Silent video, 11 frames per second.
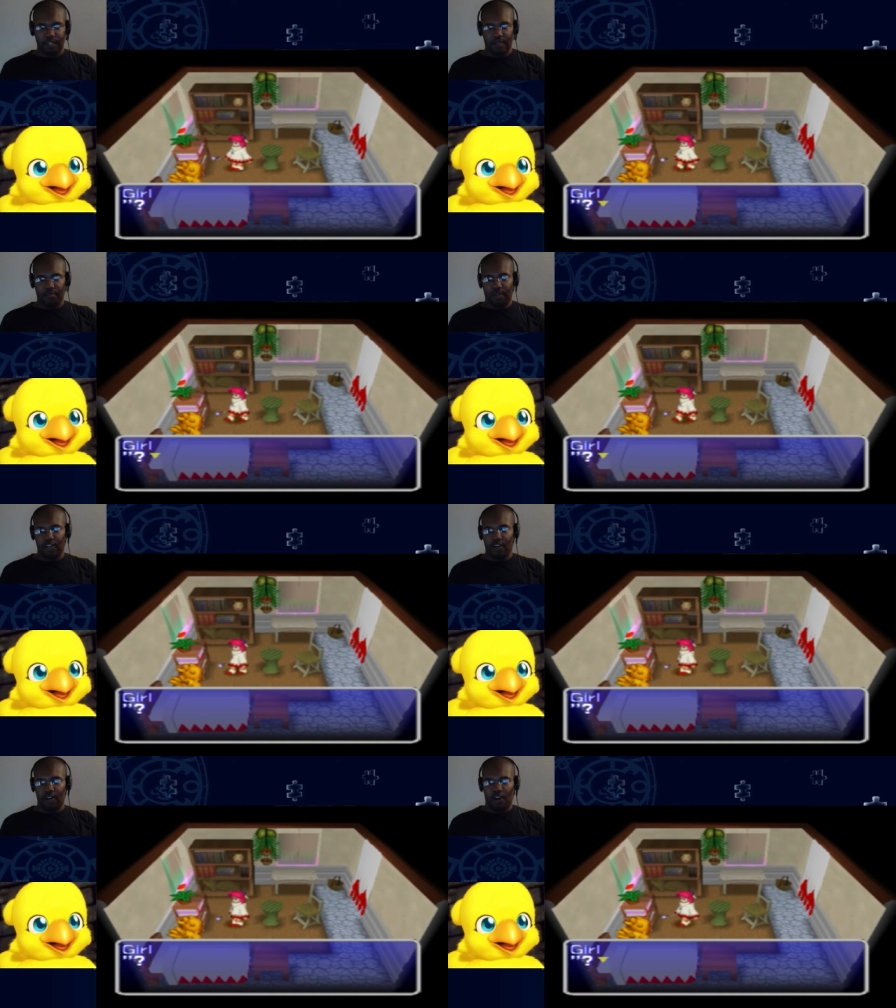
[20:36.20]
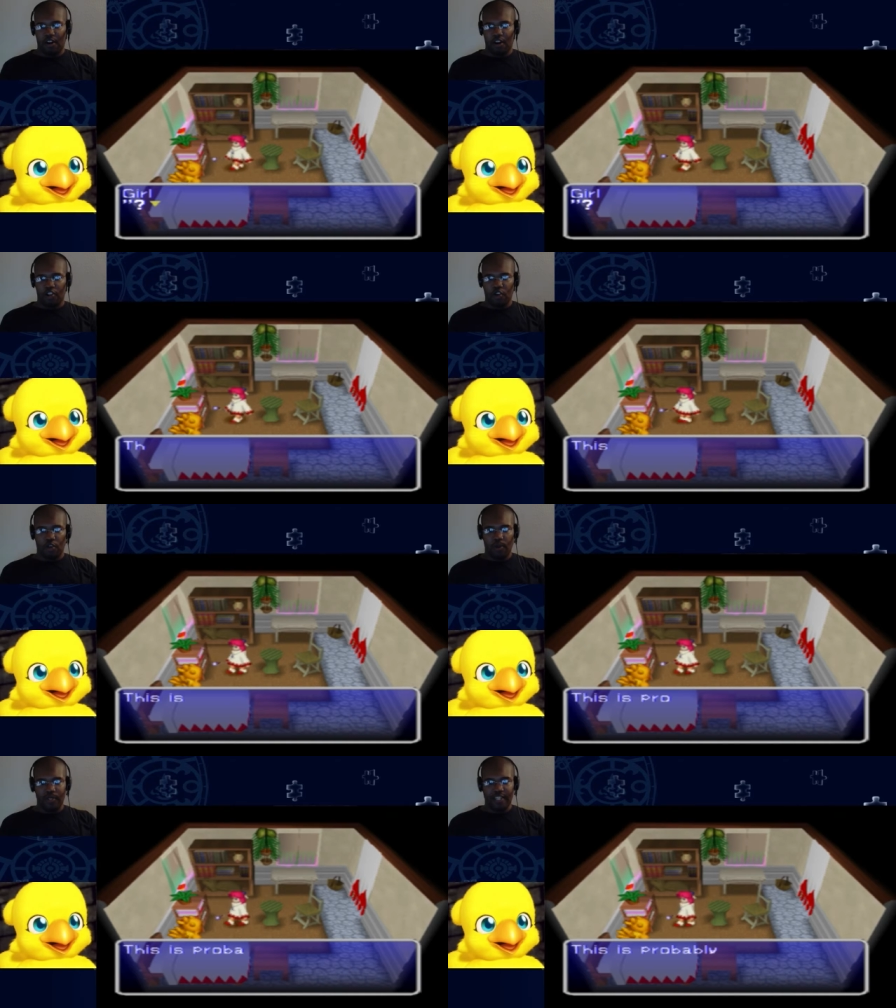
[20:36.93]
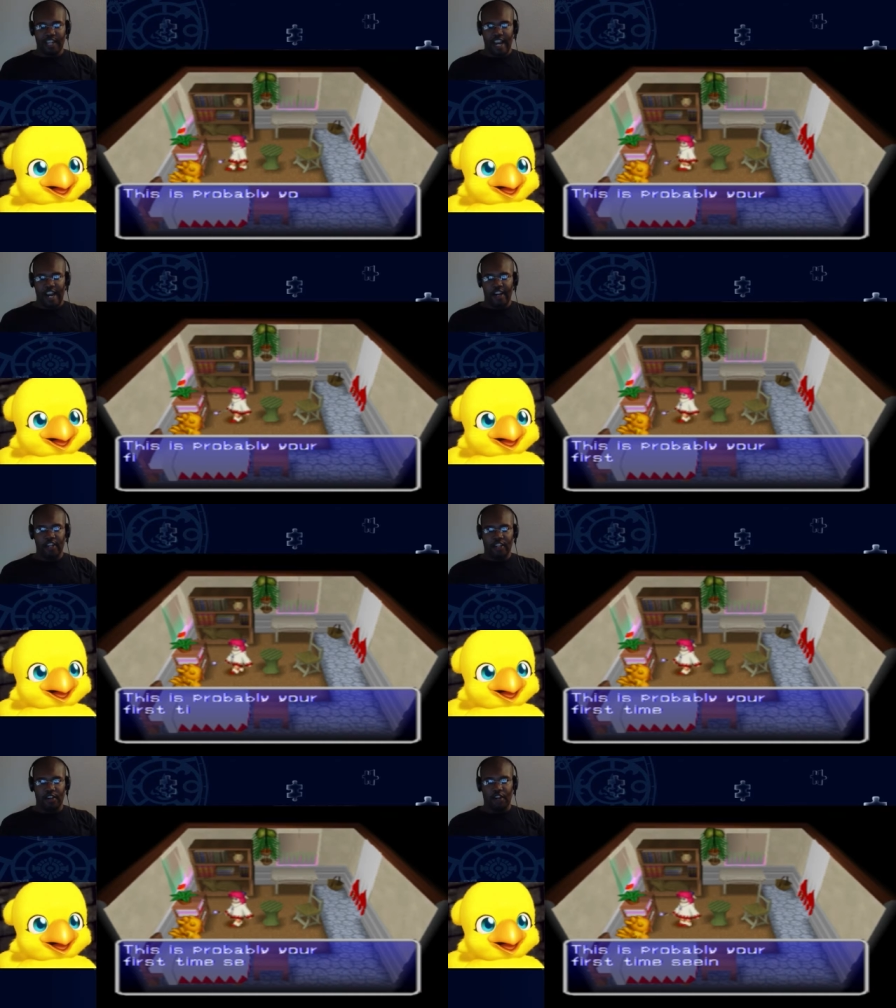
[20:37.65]
But our Chocobo is
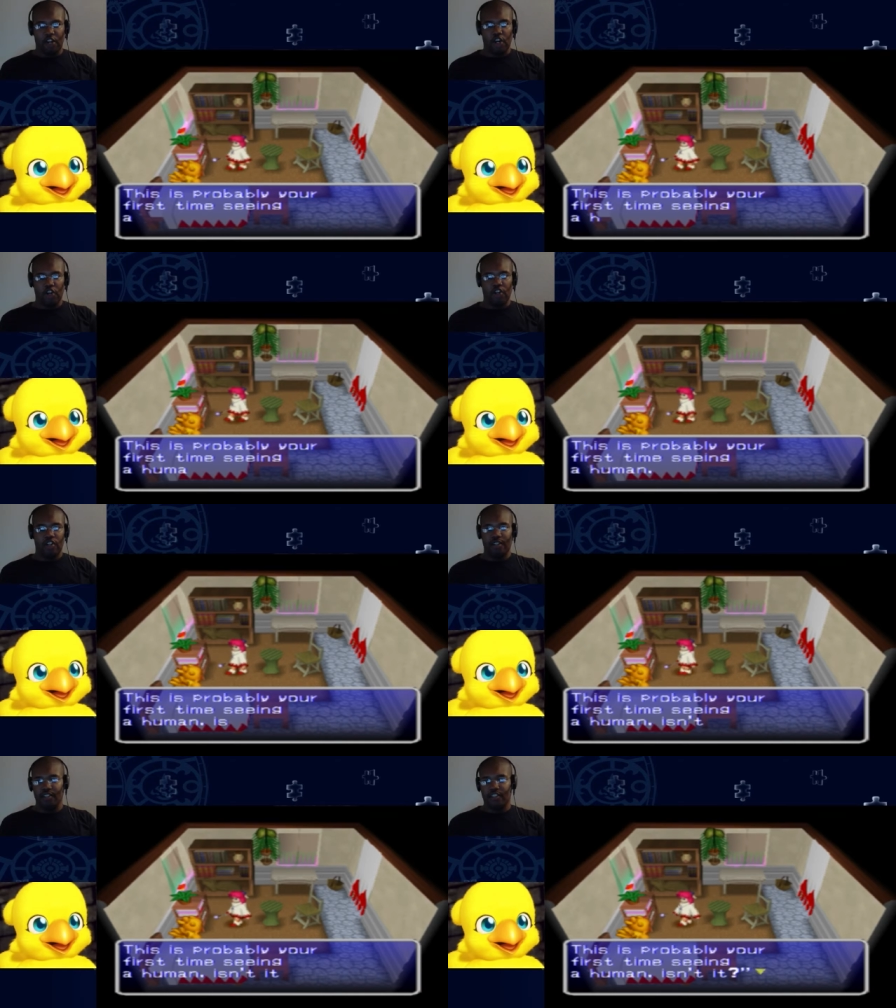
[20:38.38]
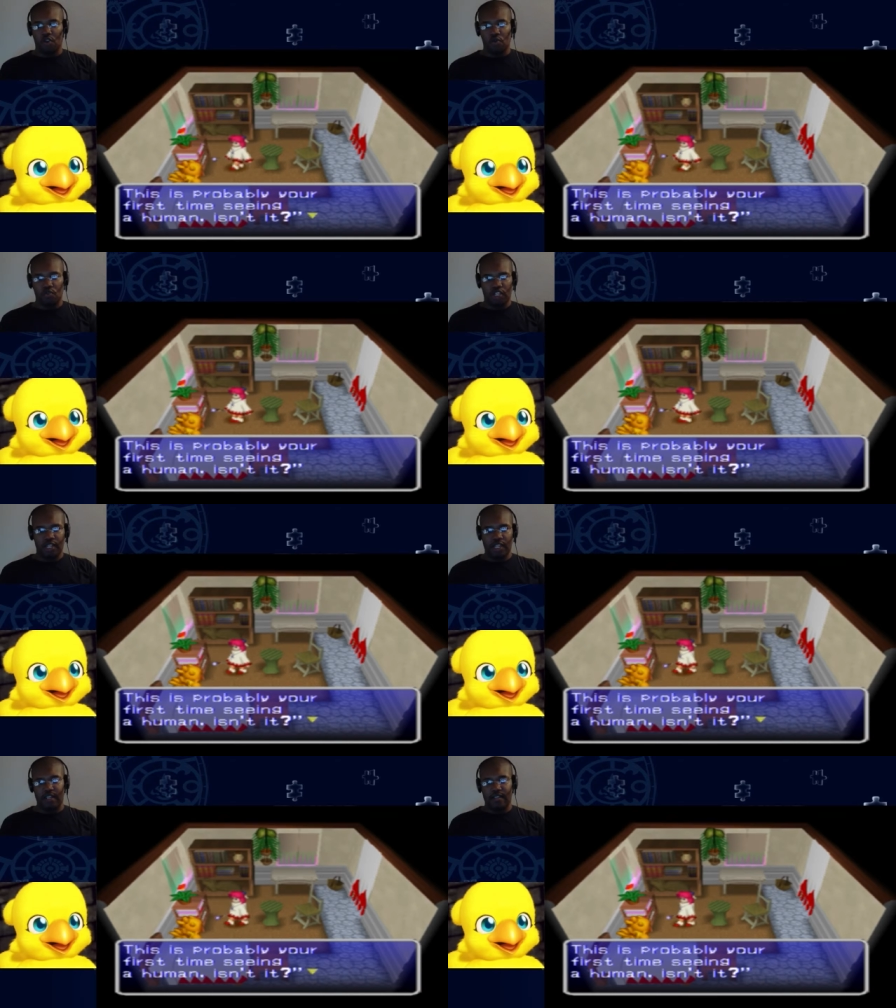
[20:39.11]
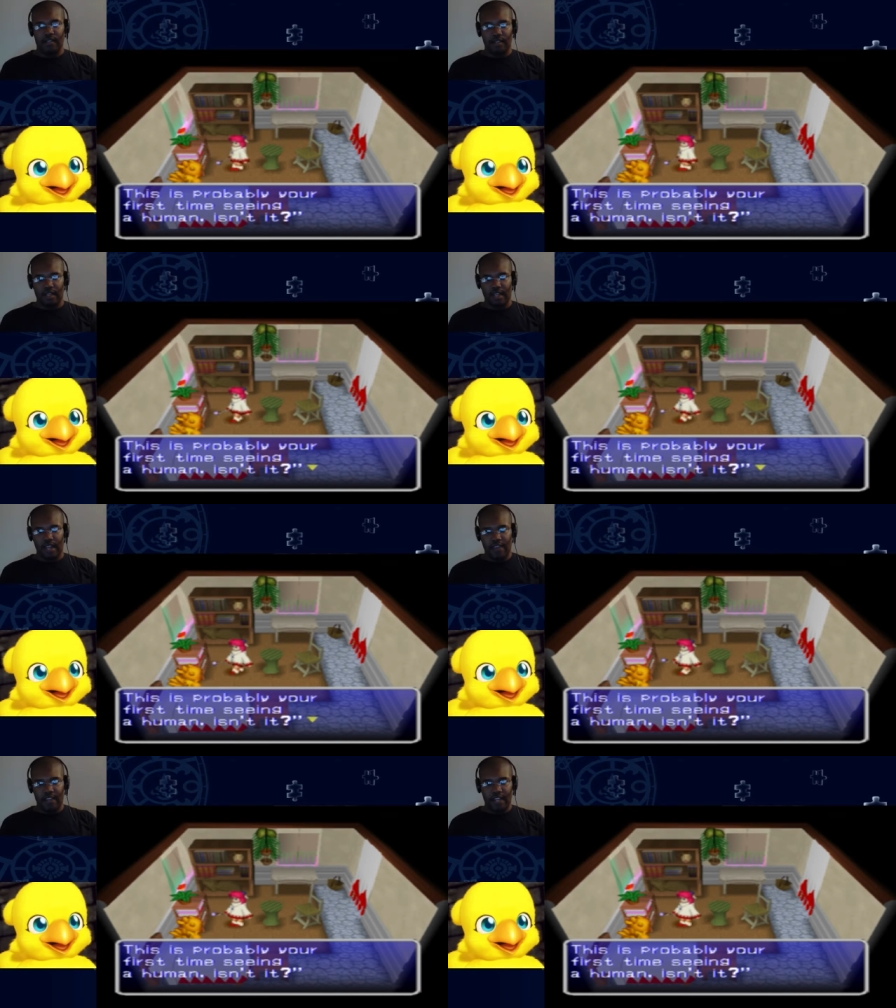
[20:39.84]
scared of her, doesn't know who she is,
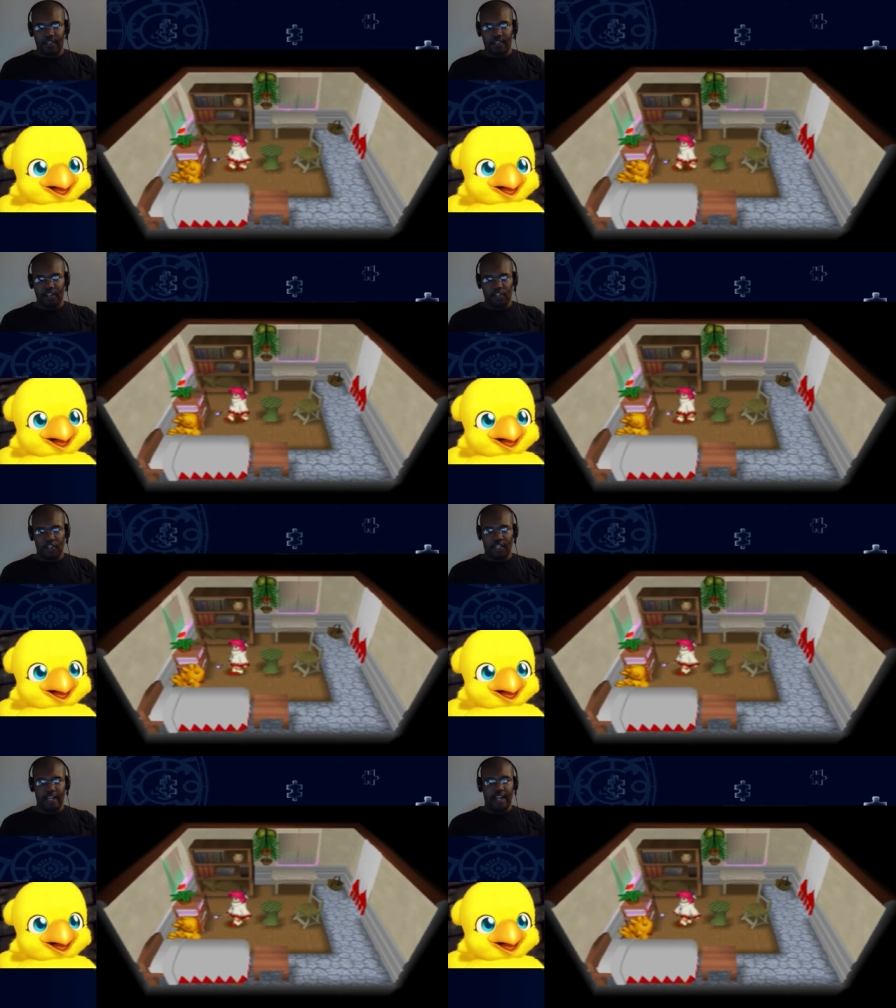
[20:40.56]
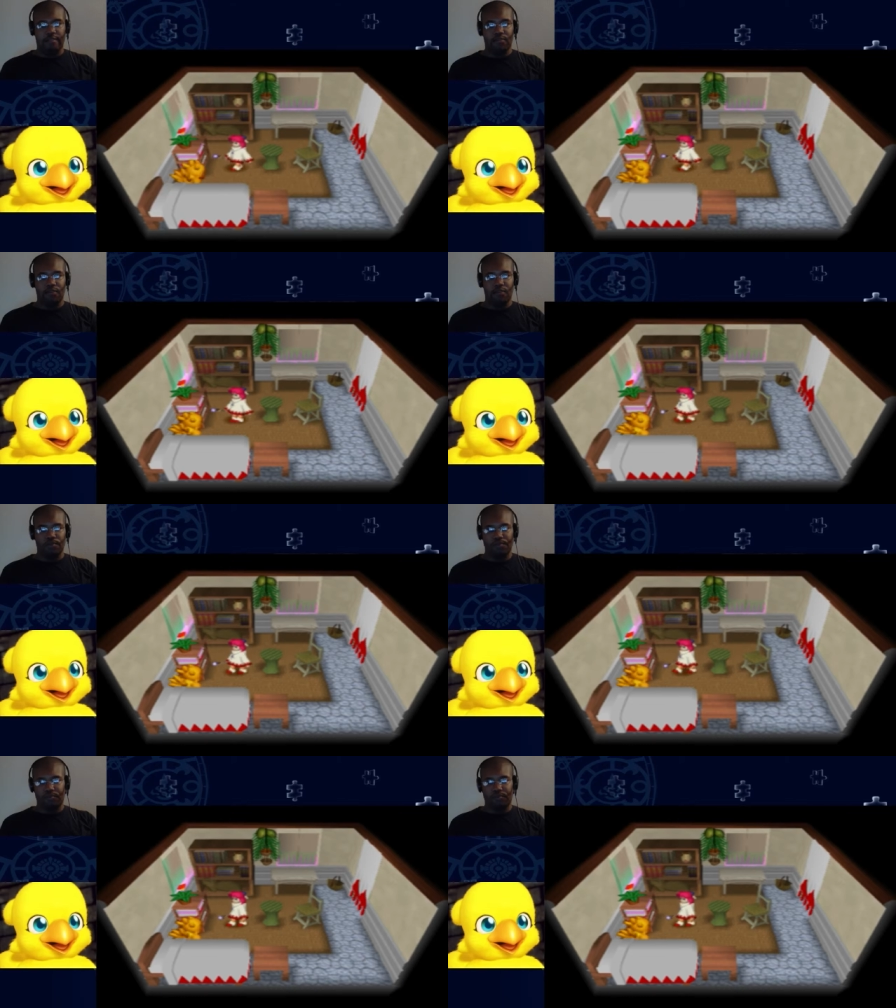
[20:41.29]
and that's understandable.